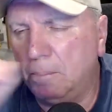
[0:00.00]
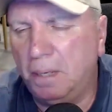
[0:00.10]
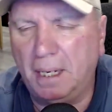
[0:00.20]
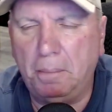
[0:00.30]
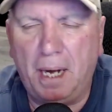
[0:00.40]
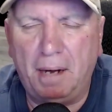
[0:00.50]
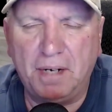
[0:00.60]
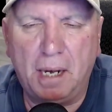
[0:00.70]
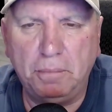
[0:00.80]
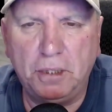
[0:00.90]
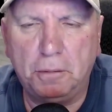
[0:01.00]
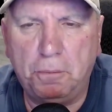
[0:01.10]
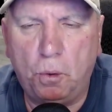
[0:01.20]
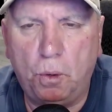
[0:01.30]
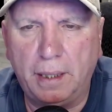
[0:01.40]
but I've, I've come to the
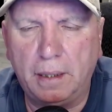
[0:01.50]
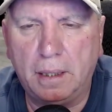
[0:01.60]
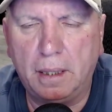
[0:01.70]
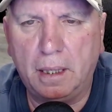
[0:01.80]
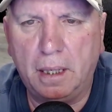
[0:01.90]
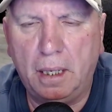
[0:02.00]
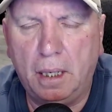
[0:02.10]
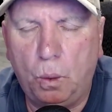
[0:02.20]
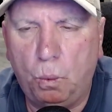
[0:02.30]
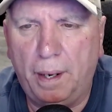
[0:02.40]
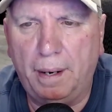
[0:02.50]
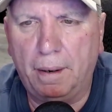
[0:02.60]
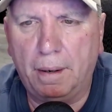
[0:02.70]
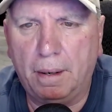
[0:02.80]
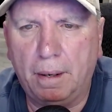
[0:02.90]
point
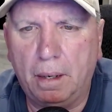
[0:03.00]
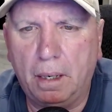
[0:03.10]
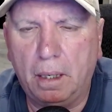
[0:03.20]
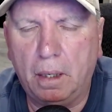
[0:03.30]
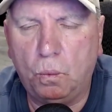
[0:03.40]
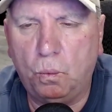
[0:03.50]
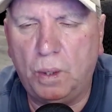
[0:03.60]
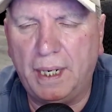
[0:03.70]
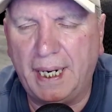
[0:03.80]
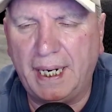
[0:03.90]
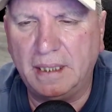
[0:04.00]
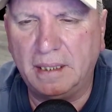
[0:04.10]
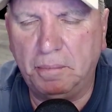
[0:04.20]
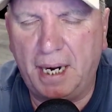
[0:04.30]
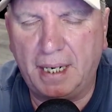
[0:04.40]
where when I get
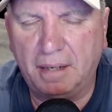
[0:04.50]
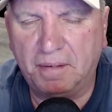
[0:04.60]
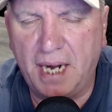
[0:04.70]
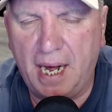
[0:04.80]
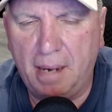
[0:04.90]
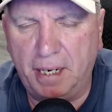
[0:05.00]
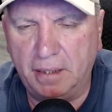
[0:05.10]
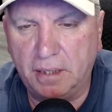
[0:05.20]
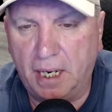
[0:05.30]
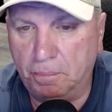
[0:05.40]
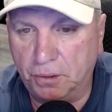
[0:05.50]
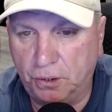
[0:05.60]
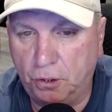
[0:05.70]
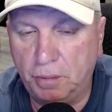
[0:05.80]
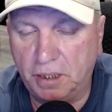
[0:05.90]
some negative comments, I
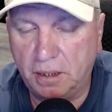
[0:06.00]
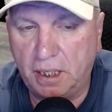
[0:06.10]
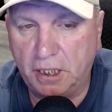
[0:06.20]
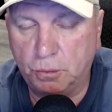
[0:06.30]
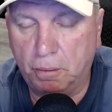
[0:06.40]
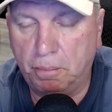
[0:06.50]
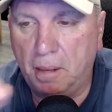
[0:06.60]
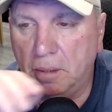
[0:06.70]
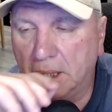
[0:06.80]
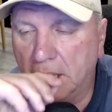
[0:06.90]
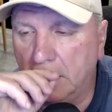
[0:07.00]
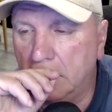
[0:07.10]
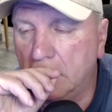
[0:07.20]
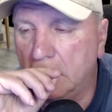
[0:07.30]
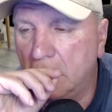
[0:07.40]
presume it's it's Republican,
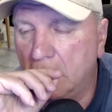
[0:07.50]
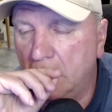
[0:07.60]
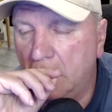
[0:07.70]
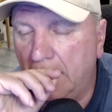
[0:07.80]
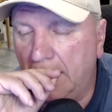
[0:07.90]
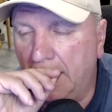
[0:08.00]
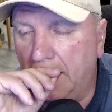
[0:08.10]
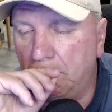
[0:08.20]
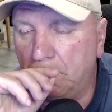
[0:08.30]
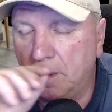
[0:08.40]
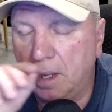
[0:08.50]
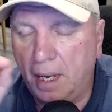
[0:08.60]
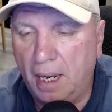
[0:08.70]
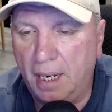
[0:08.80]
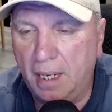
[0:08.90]
um,
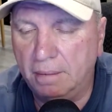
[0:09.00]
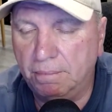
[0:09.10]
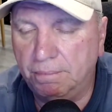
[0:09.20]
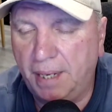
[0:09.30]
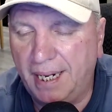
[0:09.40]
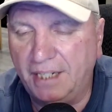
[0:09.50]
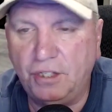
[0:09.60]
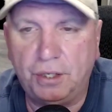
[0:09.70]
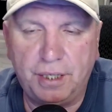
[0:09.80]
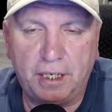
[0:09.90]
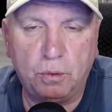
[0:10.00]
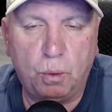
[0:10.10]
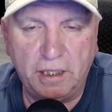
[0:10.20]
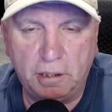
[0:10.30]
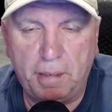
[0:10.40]
uh, and I should think
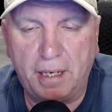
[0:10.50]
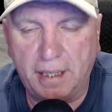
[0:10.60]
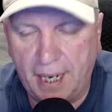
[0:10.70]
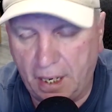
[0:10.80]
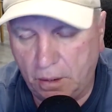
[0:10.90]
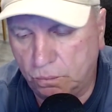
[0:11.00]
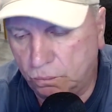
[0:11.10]
twice about it now.